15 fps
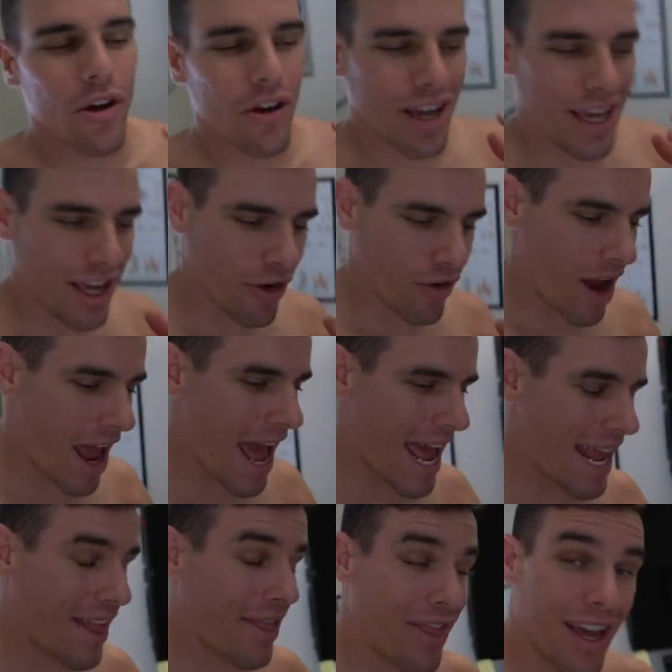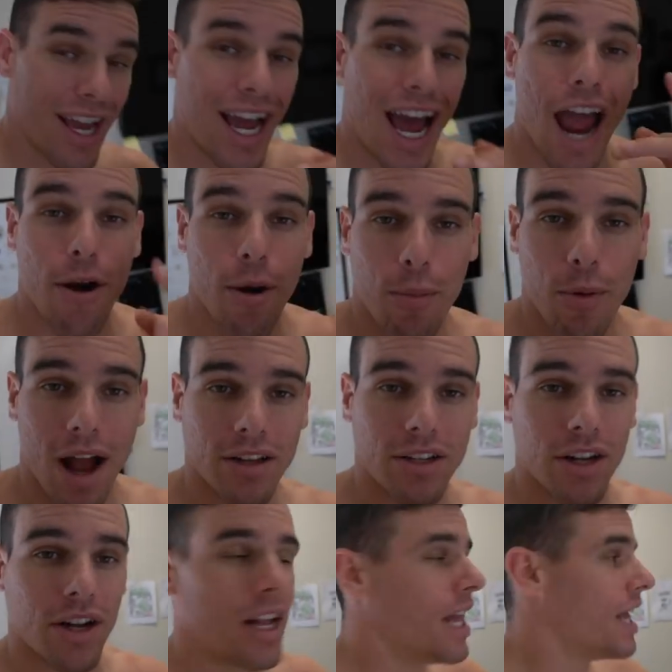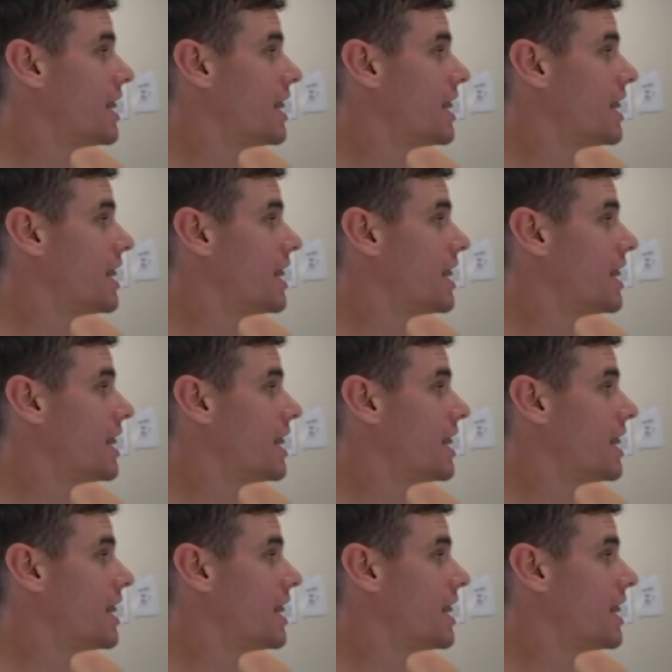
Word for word: we're here at the chiropractor.